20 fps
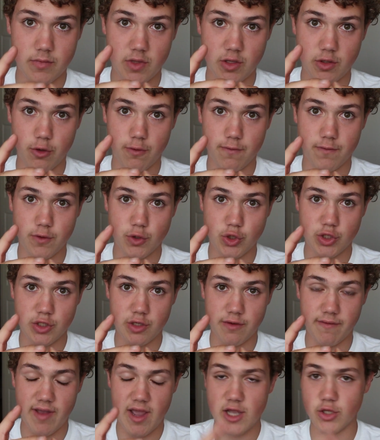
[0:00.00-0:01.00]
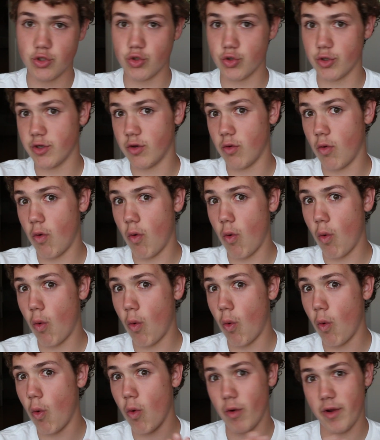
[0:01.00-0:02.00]
a new version of Android
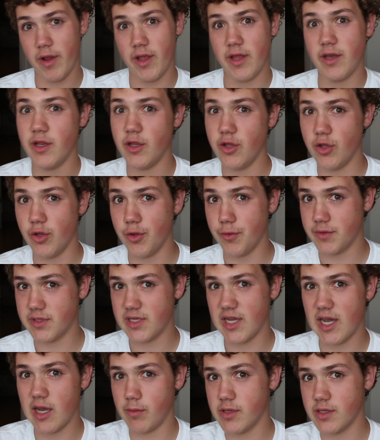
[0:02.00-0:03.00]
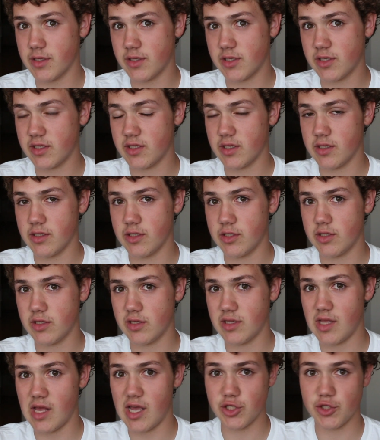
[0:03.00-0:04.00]
or any new tablets
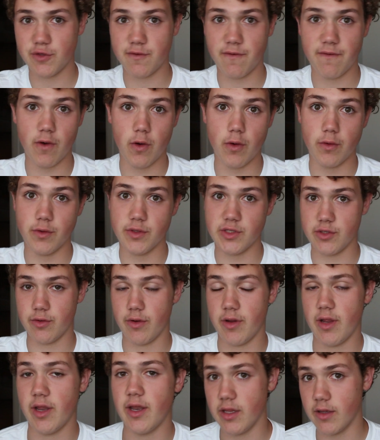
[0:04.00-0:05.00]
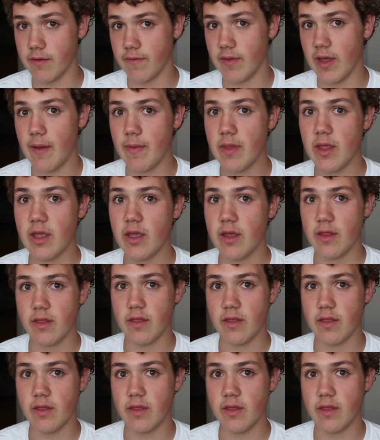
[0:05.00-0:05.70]
slash phones or any of that.